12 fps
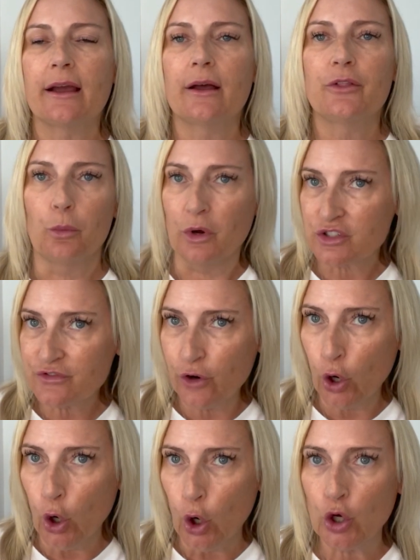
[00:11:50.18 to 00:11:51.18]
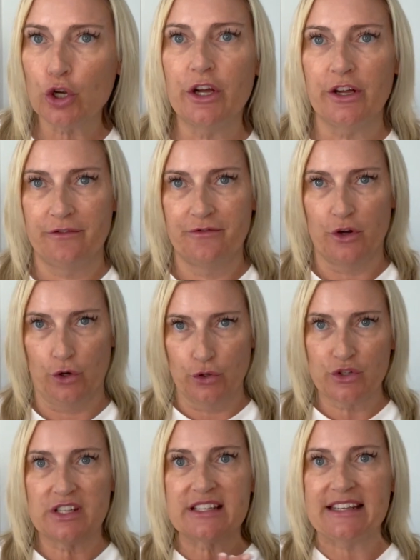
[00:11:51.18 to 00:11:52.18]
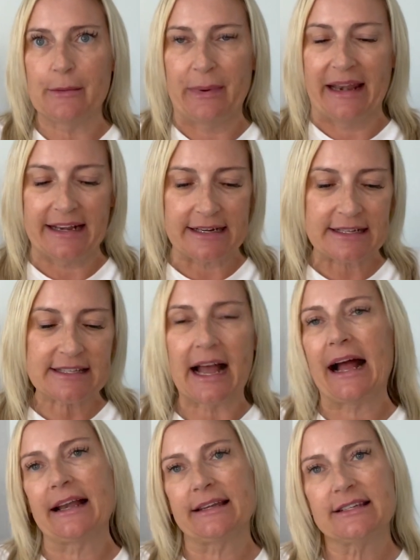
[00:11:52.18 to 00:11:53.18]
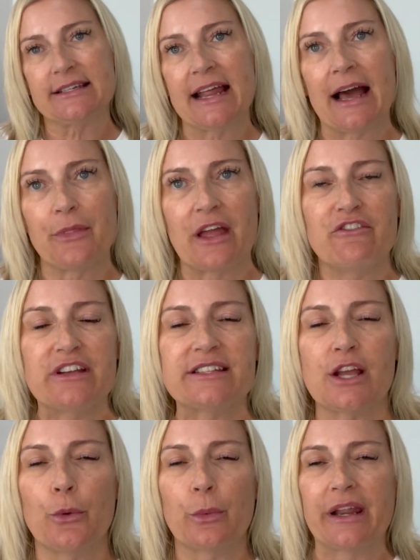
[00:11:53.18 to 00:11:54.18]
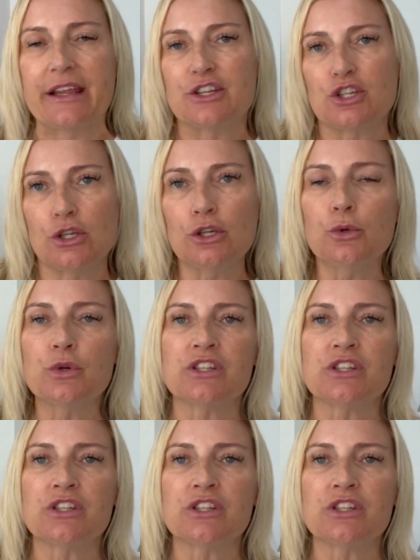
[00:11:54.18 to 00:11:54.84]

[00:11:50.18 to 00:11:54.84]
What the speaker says: there was 4 of us siblings, and now there is only 2.